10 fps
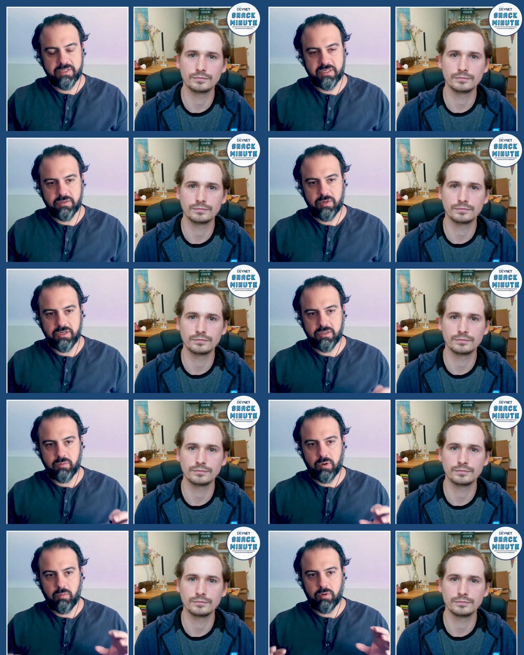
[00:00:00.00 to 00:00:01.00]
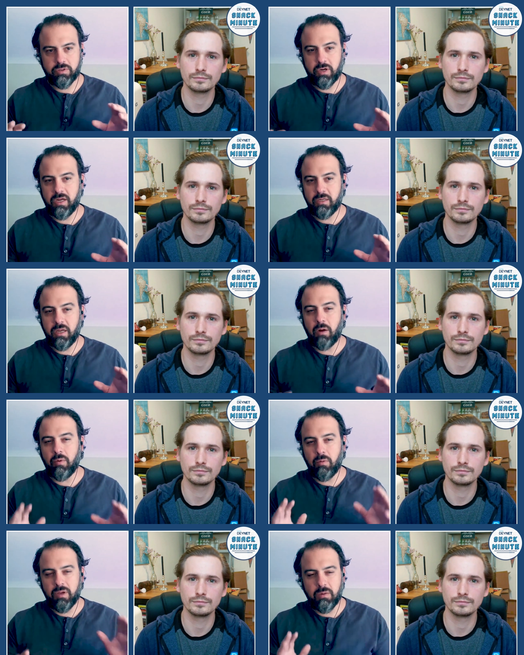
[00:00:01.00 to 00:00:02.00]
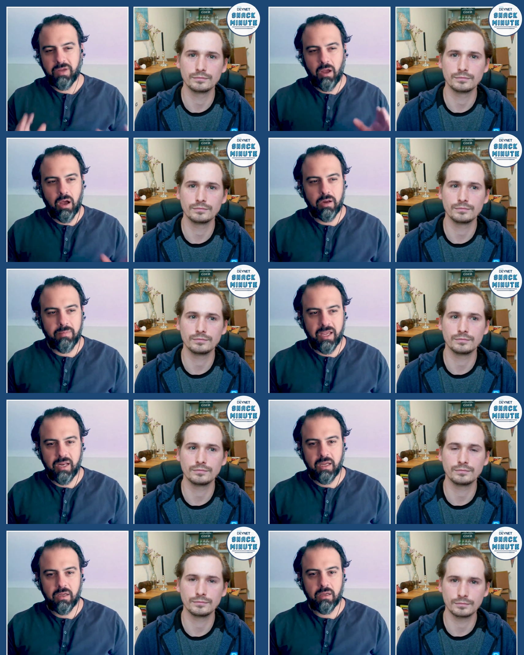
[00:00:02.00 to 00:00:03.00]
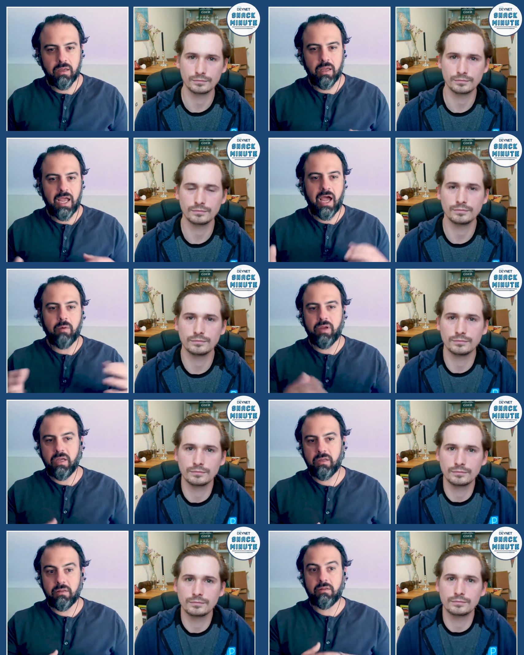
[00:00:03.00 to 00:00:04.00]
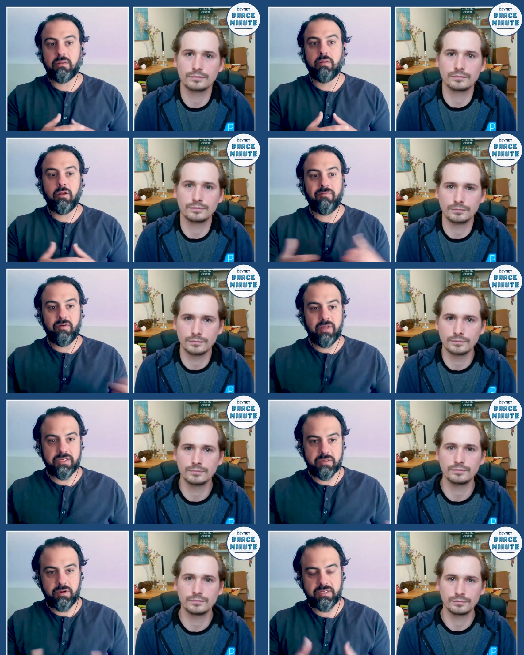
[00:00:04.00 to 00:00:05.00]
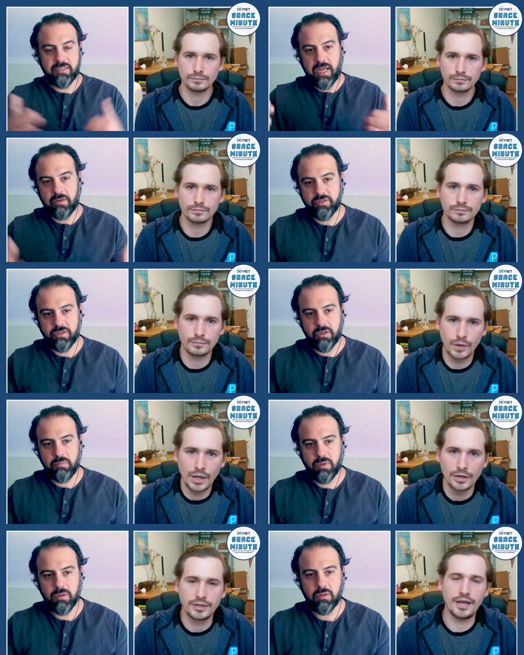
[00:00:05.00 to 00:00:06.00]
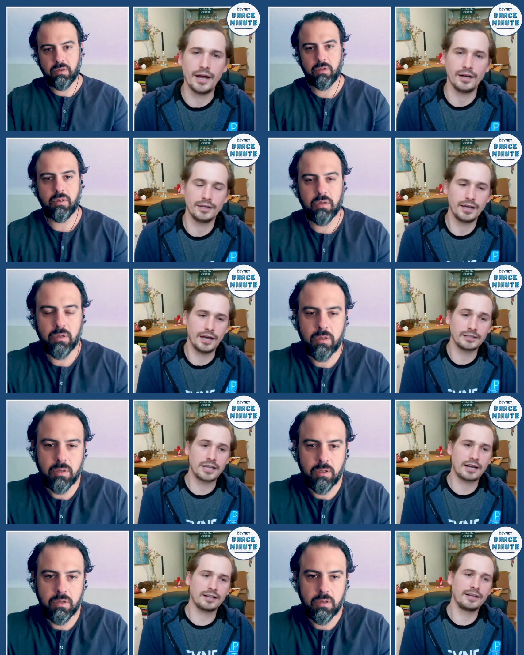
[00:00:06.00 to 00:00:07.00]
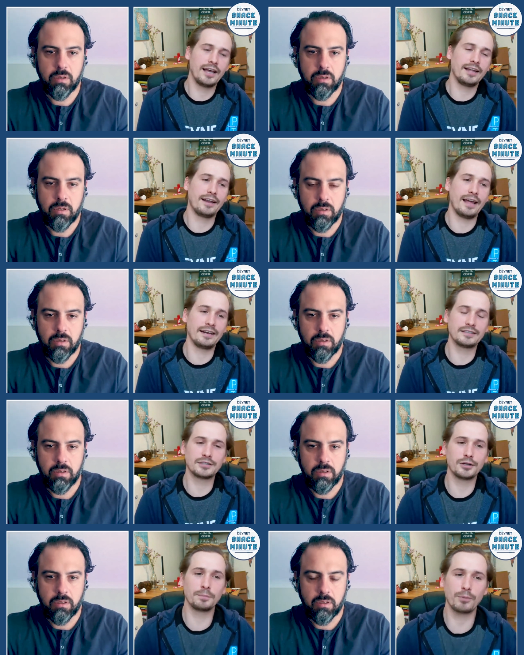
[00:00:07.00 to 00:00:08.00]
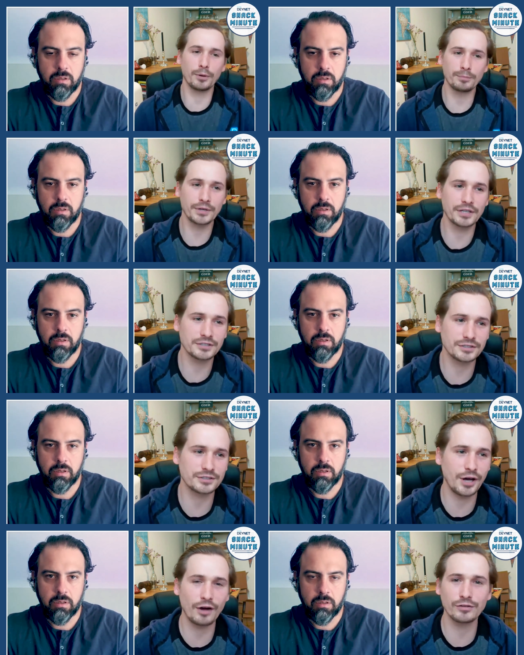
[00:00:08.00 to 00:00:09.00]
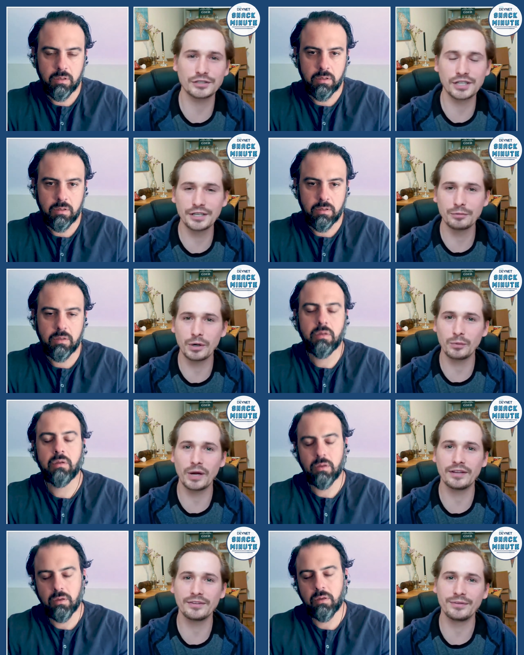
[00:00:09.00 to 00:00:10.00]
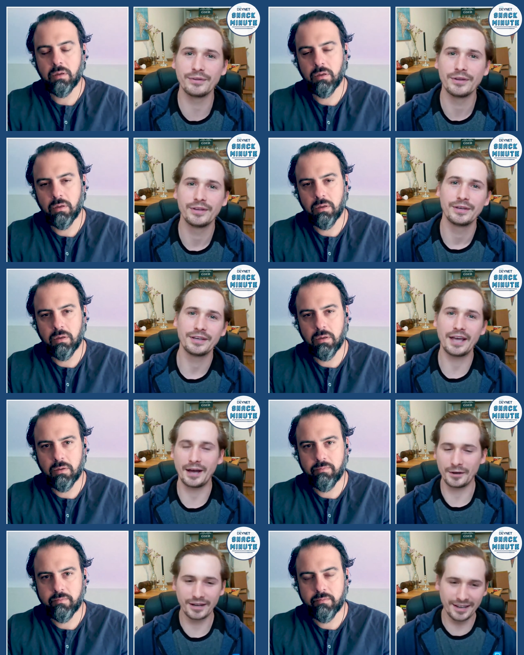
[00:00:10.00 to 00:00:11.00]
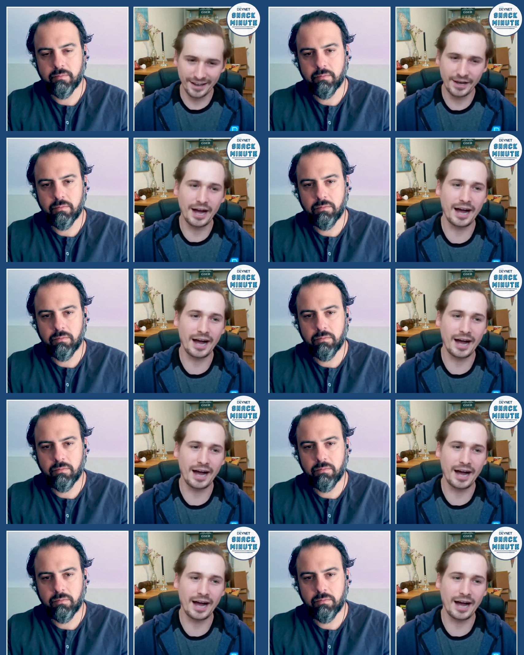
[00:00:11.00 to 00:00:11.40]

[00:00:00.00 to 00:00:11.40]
Speaker 1: a situation where we're trying are, are we going to be automating how we look for these threats downstream
Speaker 2: yeah yeah exactly and, and it's a good point because obviously when yeah